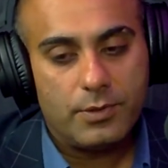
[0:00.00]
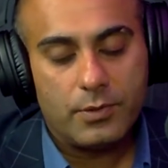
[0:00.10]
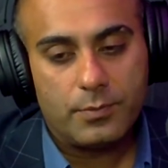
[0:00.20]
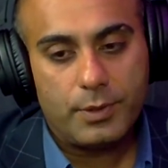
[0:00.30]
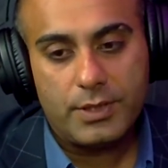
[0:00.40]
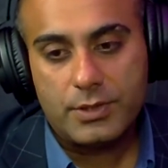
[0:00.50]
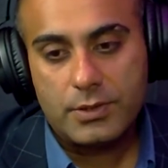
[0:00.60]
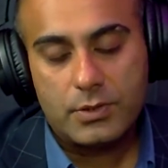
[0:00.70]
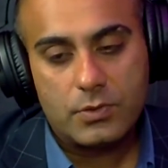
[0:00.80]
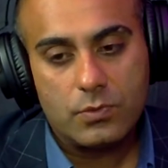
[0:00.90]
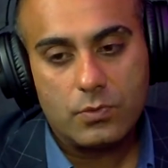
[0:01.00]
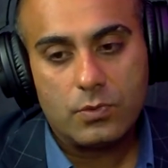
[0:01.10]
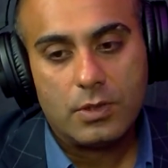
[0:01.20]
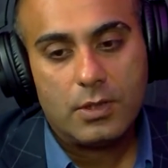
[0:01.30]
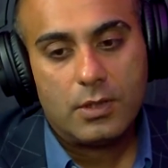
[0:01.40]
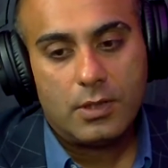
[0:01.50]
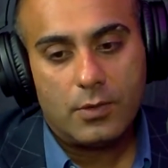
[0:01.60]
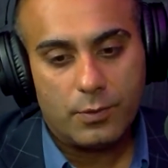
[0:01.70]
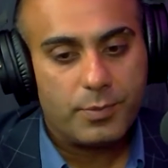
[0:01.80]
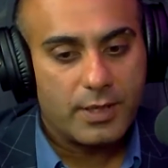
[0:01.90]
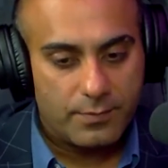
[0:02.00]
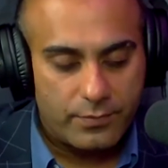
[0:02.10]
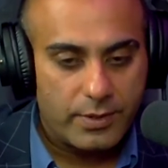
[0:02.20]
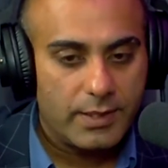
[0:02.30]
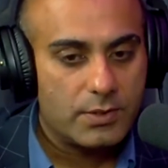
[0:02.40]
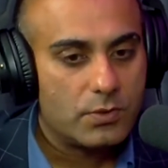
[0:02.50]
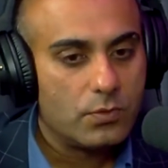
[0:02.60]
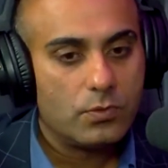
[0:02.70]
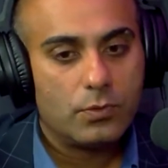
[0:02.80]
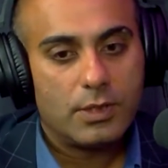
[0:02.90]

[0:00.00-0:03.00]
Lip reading: patients who have become friends who,